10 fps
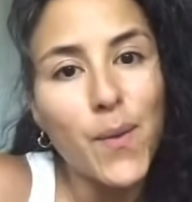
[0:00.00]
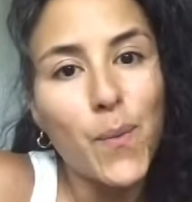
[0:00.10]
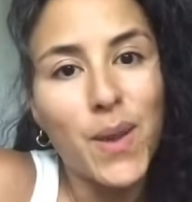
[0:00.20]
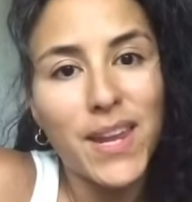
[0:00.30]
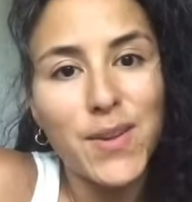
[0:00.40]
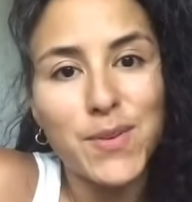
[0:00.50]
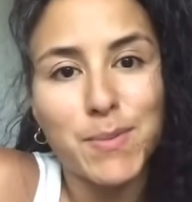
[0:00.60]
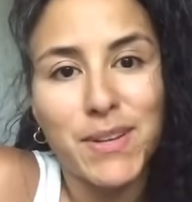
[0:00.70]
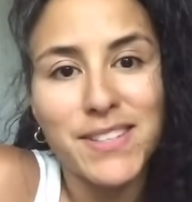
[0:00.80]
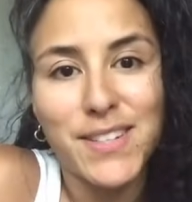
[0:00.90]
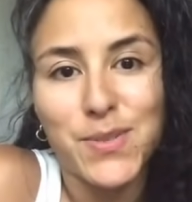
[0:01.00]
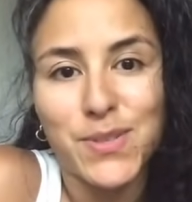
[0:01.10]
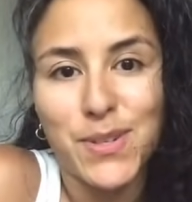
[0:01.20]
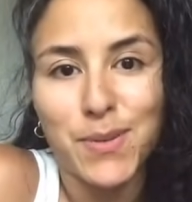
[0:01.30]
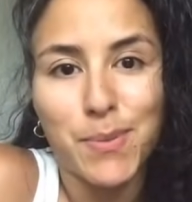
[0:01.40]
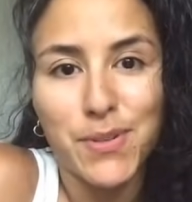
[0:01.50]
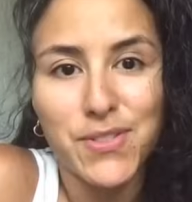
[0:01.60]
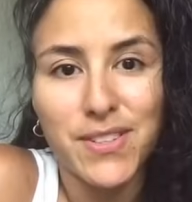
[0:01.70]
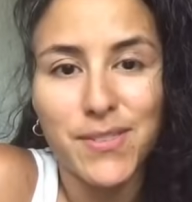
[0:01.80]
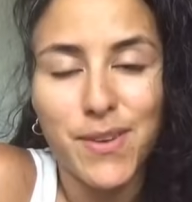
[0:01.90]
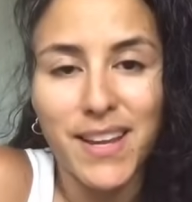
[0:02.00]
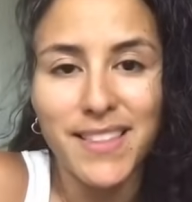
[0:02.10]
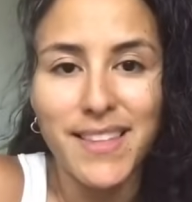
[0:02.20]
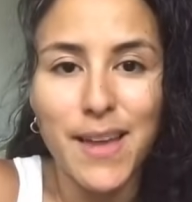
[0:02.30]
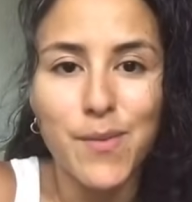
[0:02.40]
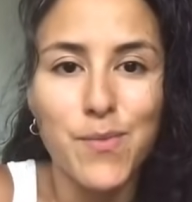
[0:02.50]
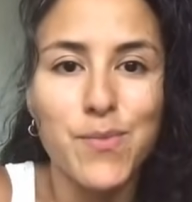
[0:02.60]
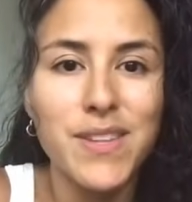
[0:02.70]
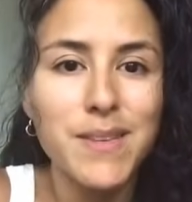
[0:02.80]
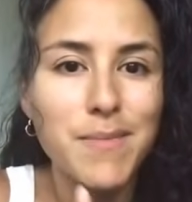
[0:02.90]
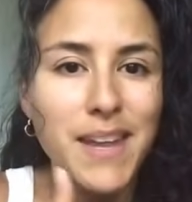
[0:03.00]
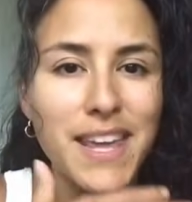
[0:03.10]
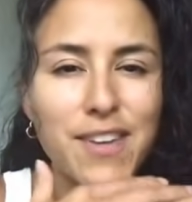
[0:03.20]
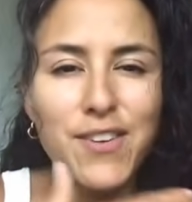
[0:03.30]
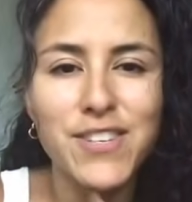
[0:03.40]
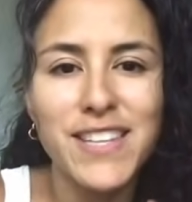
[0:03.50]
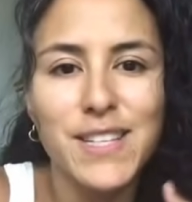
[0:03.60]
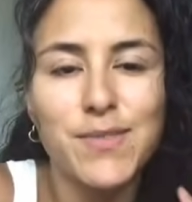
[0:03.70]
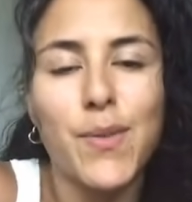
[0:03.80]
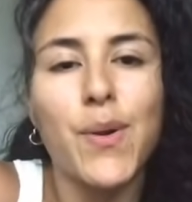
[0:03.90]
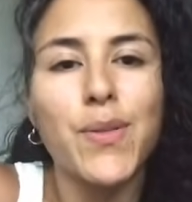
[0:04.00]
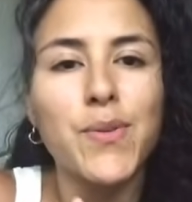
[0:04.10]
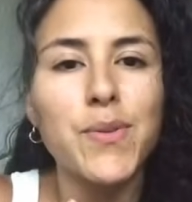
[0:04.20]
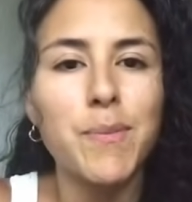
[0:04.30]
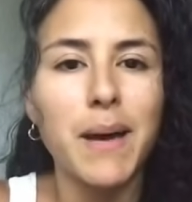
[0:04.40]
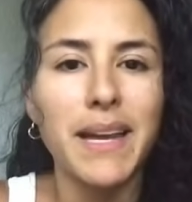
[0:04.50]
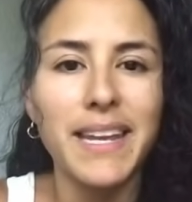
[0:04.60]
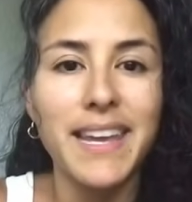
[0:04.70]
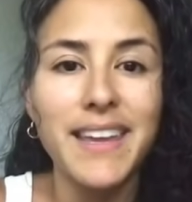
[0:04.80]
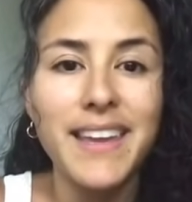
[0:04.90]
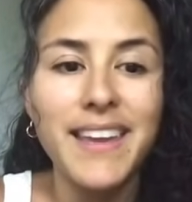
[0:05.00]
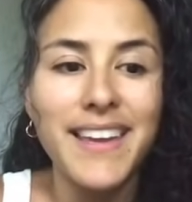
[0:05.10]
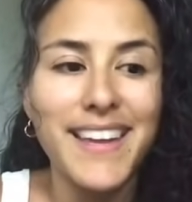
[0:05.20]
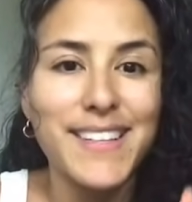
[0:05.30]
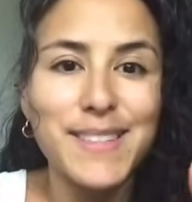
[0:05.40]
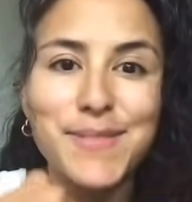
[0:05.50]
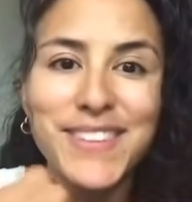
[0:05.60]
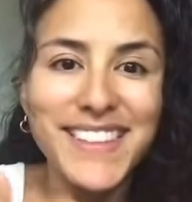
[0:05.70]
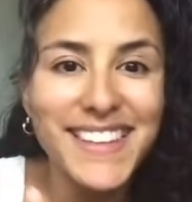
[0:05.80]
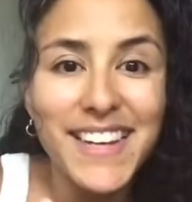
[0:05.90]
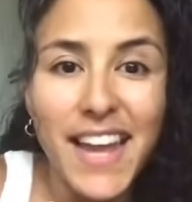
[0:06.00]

when you experience touch with another person, right, that rhythm, that energy that's flowing through the body, it's completely